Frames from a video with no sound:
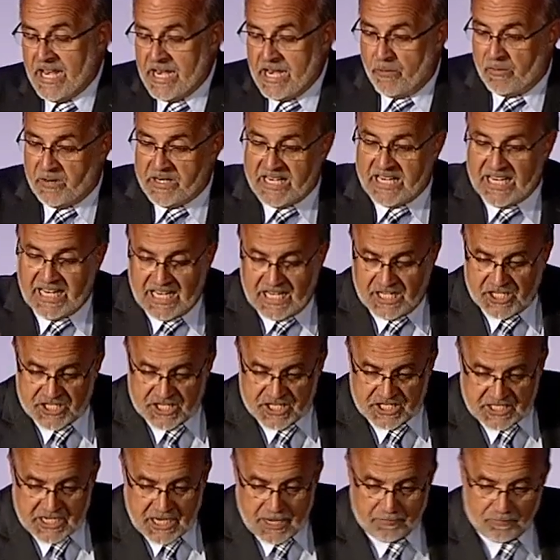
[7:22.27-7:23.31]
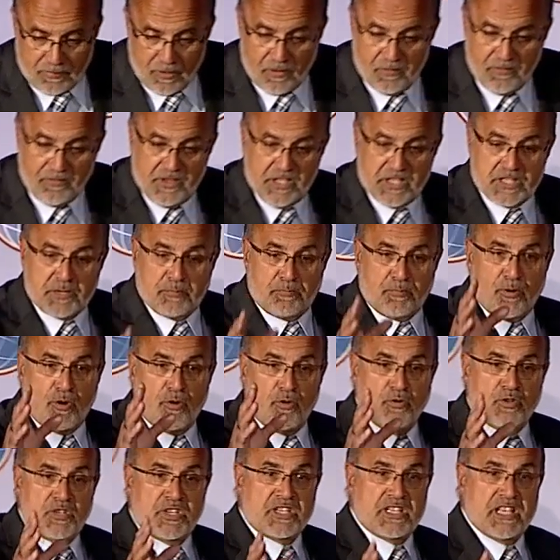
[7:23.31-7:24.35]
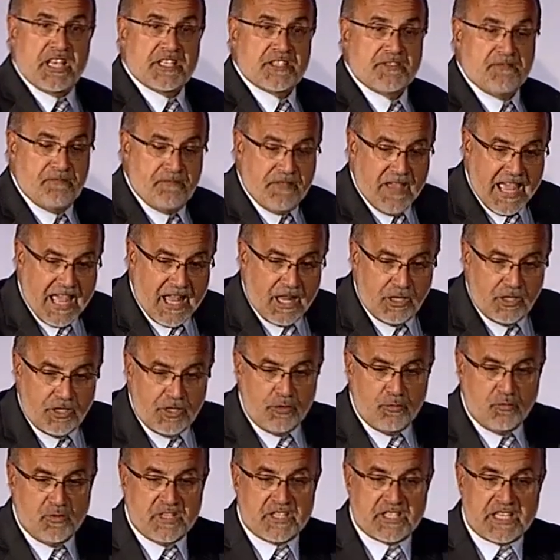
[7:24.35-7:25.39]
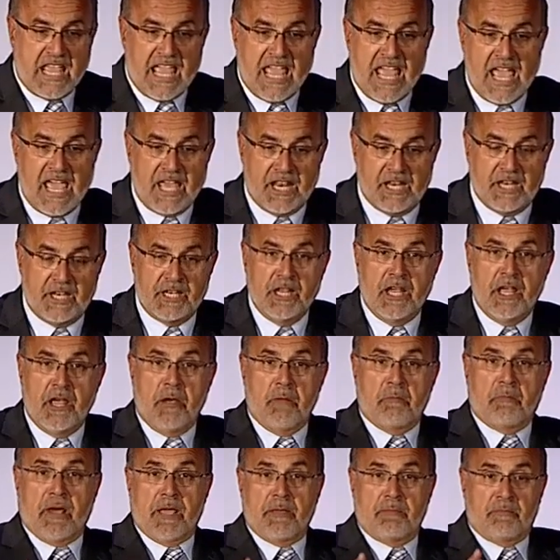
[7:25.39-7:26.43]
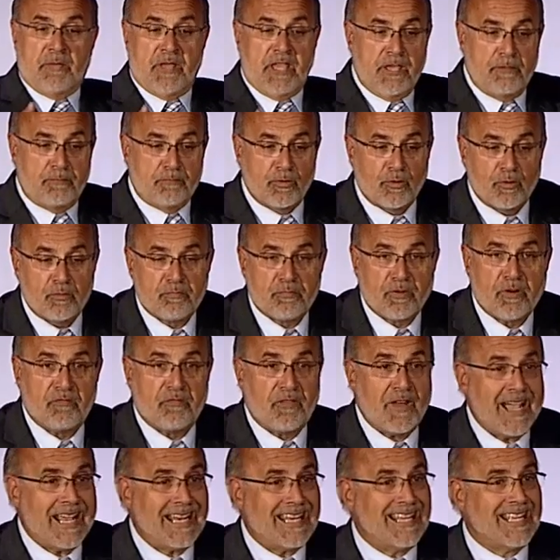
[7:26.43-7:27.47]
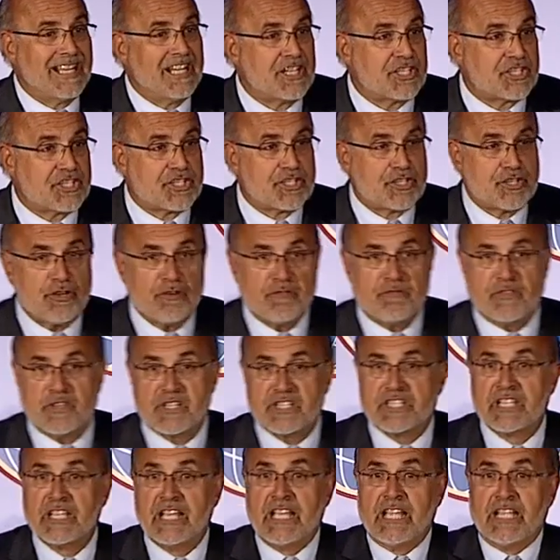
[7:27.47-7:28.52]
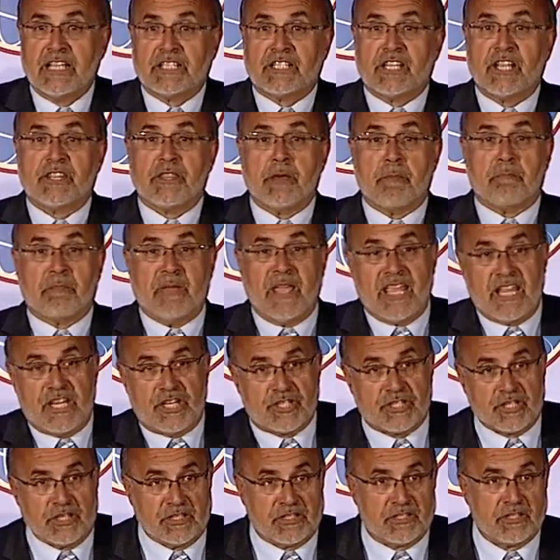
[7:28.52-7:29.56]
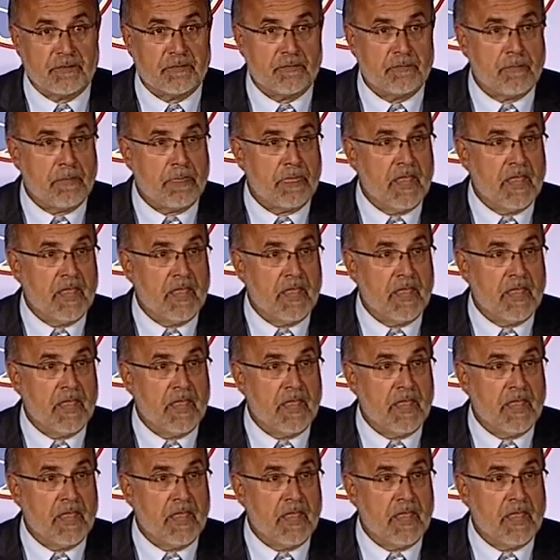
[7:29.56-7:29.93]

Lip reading: Now, at each step of this process, value is added by people providing a service to the patient.